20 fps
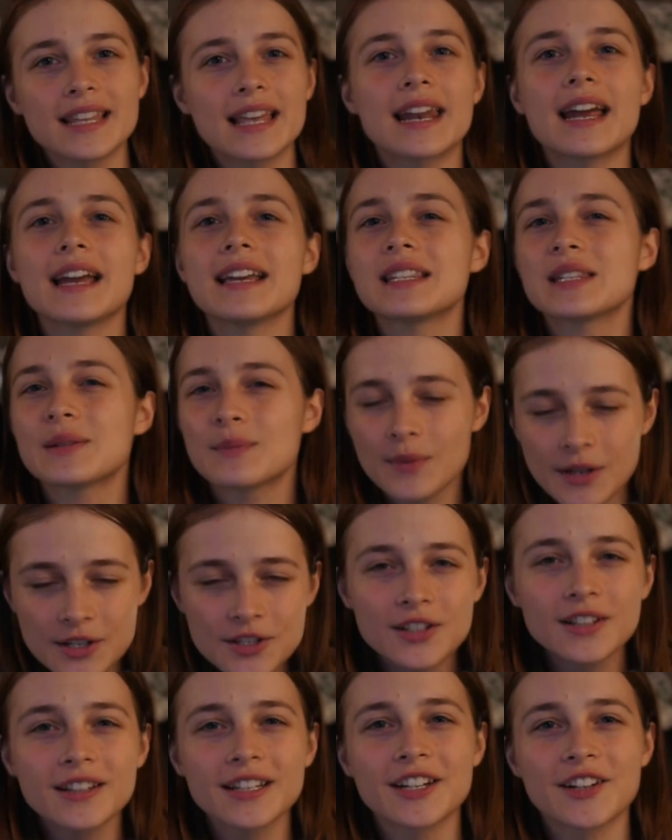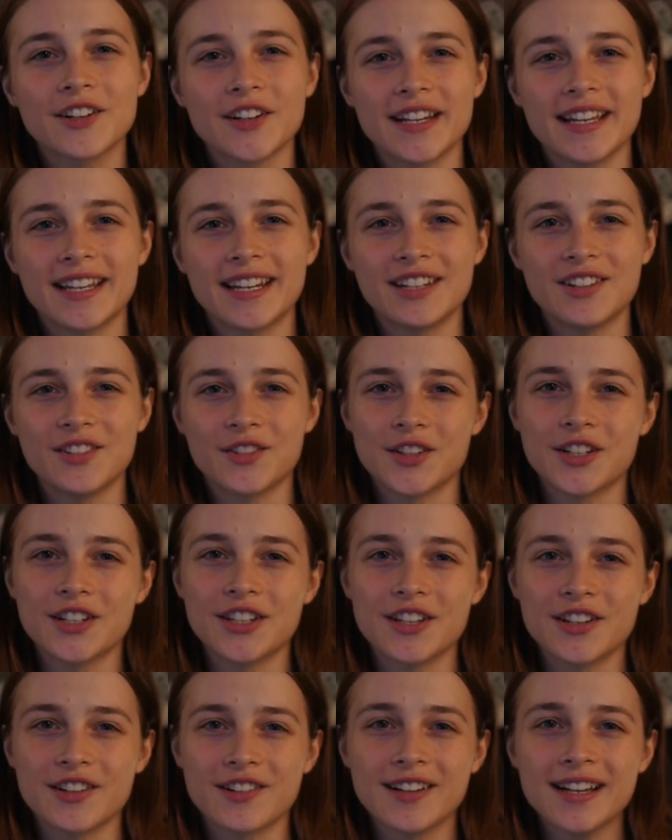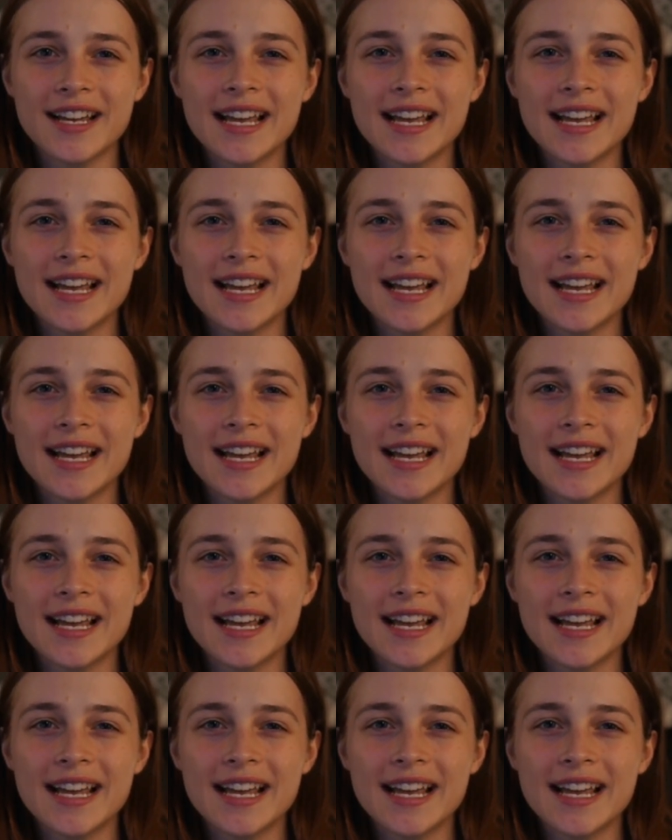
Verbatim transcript: that I especially created for you.